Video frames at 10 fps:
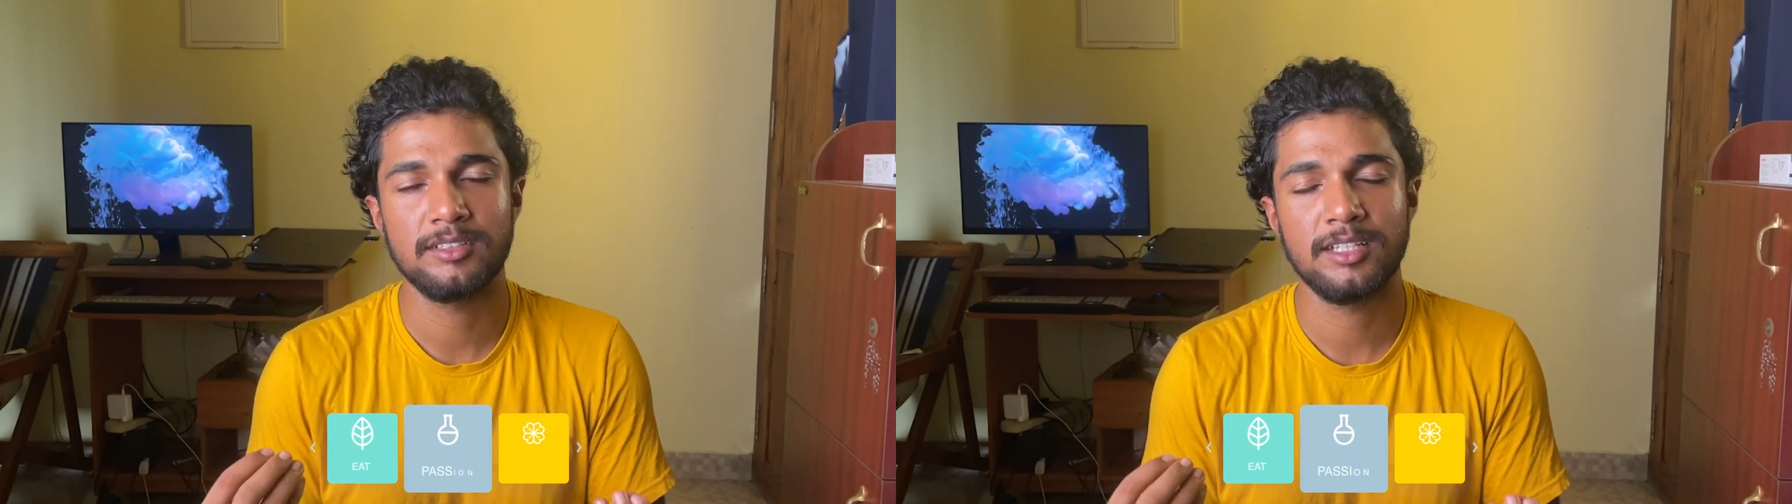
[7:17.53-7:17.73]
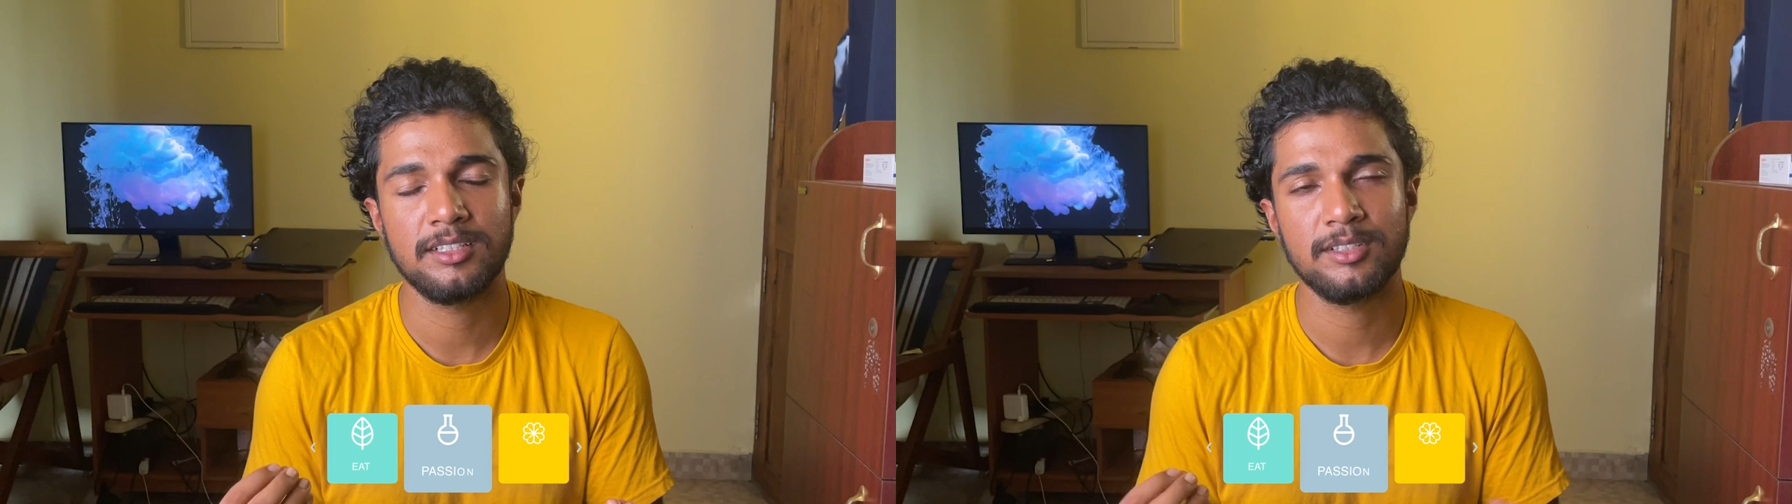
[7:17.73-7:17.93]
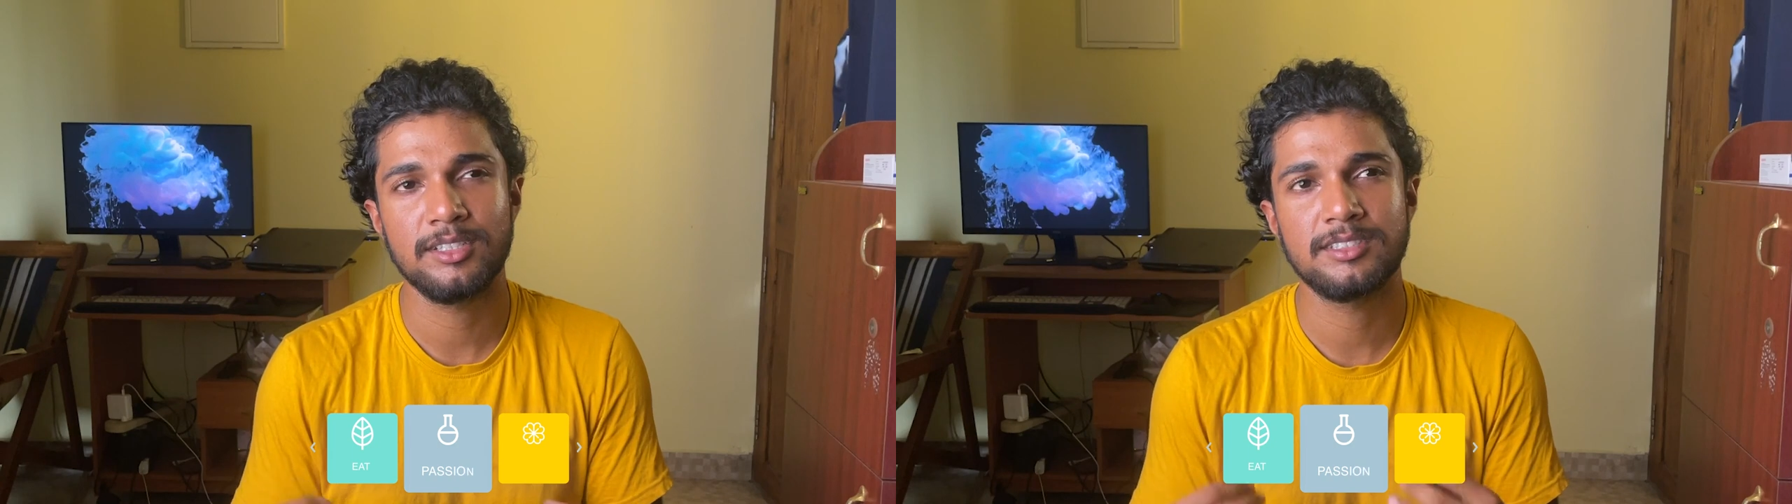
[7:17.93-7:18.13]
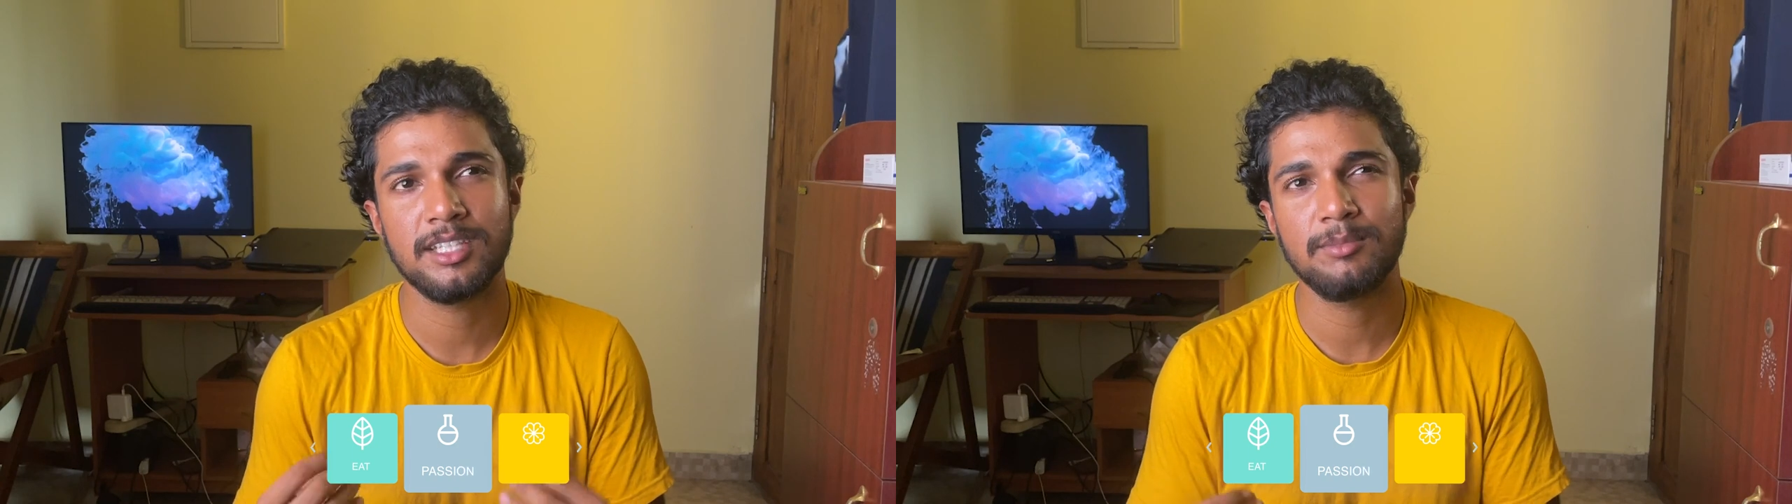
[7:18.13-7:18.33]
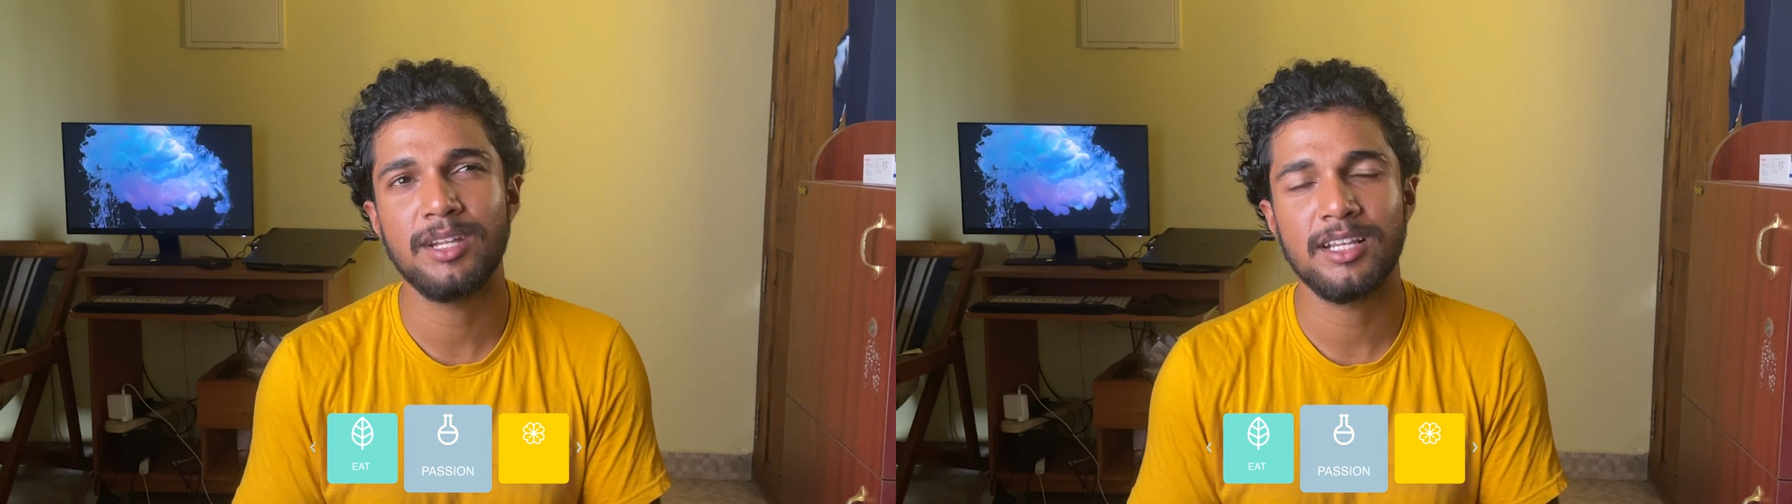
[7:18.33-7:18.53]
You know, it
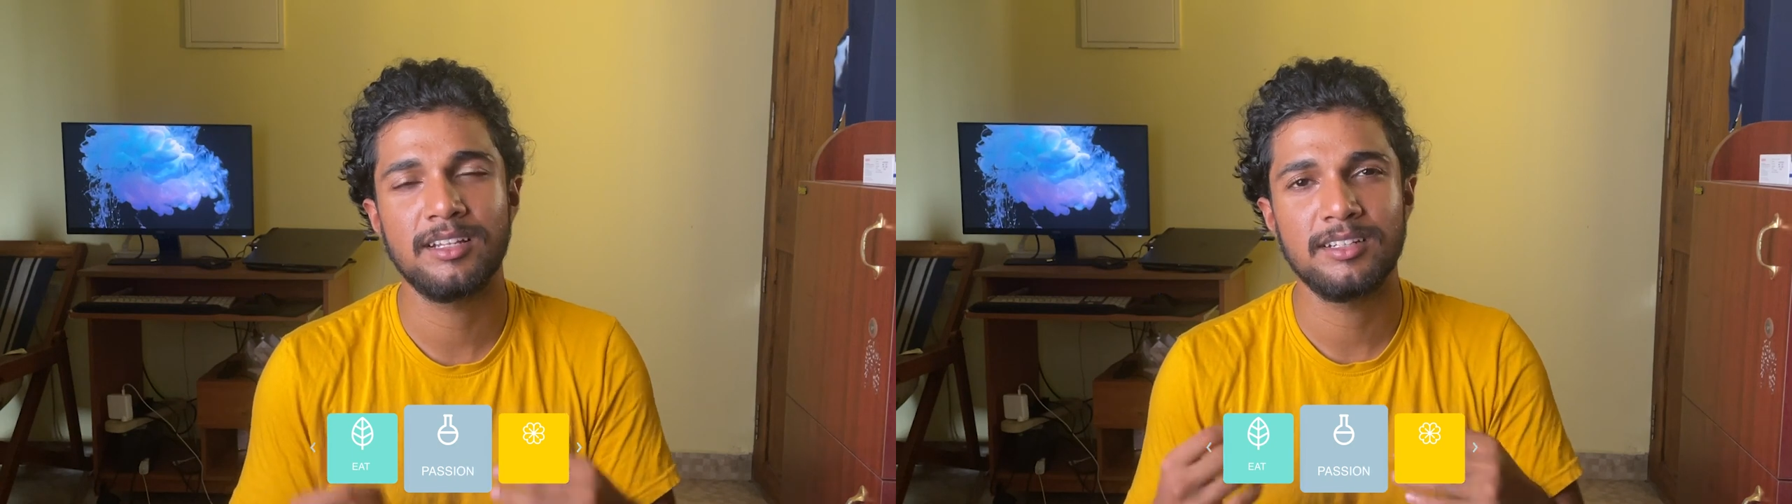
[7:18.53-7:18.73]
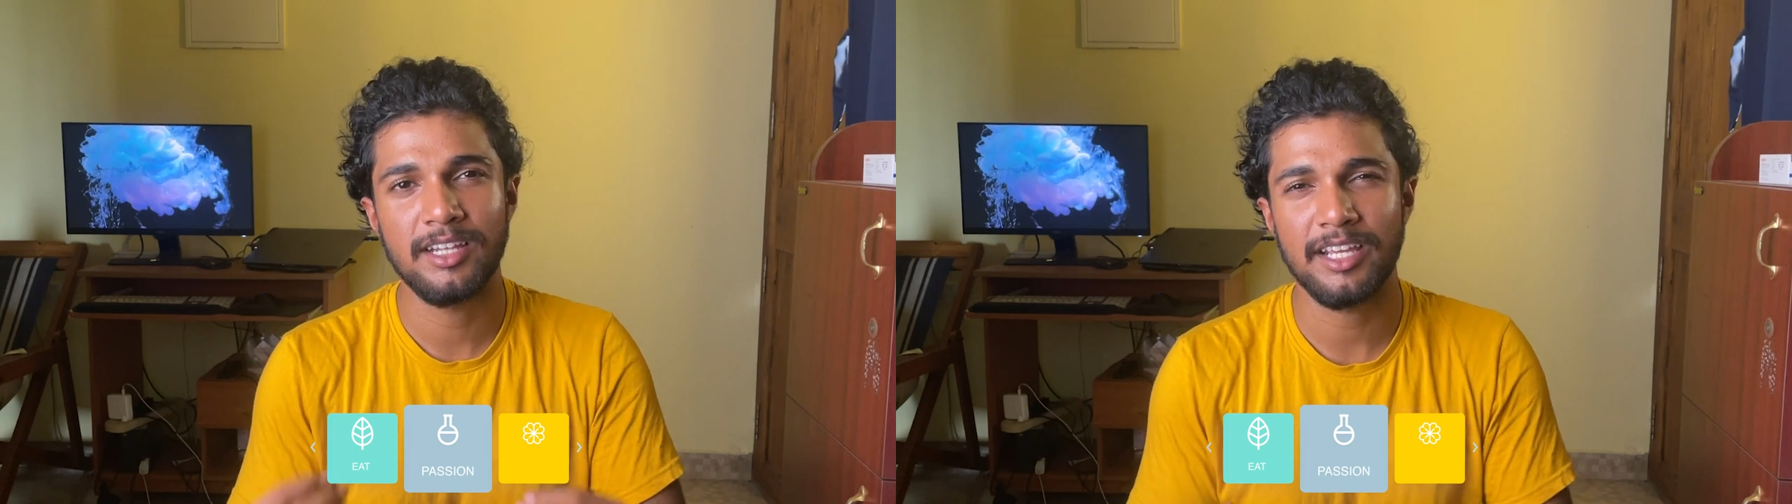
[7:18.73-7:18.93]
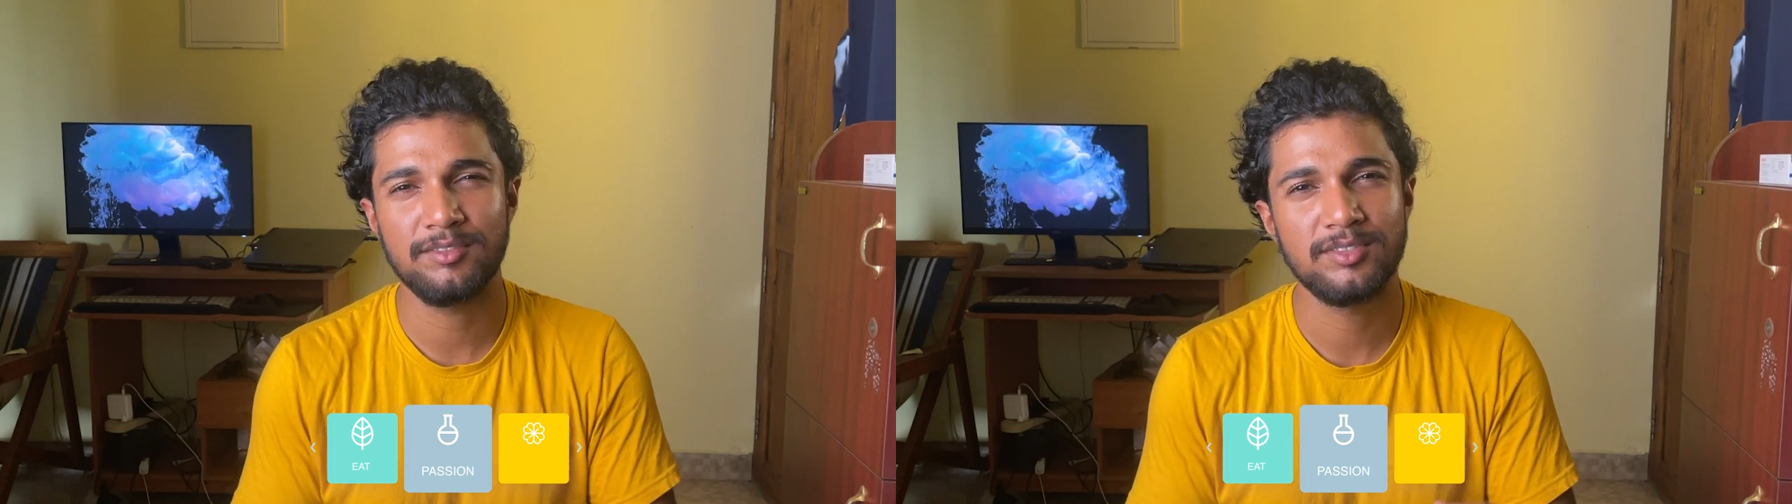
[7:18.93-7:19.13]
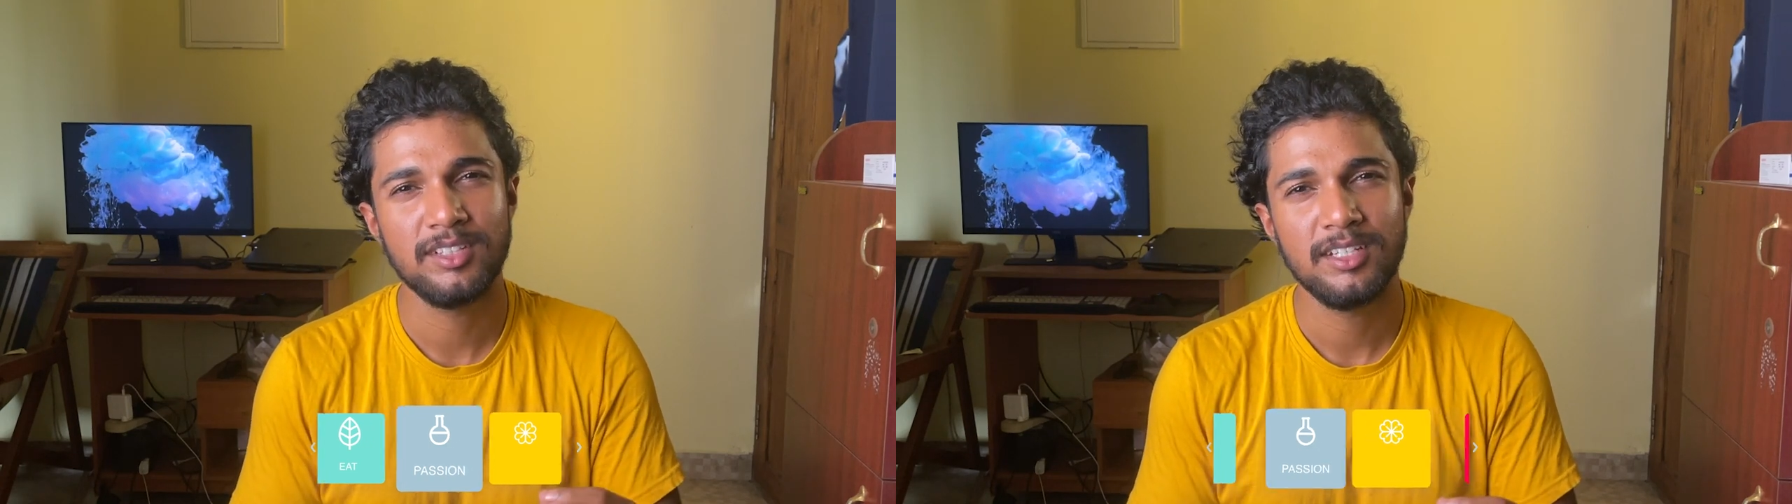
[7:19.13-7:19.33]
seemed like a life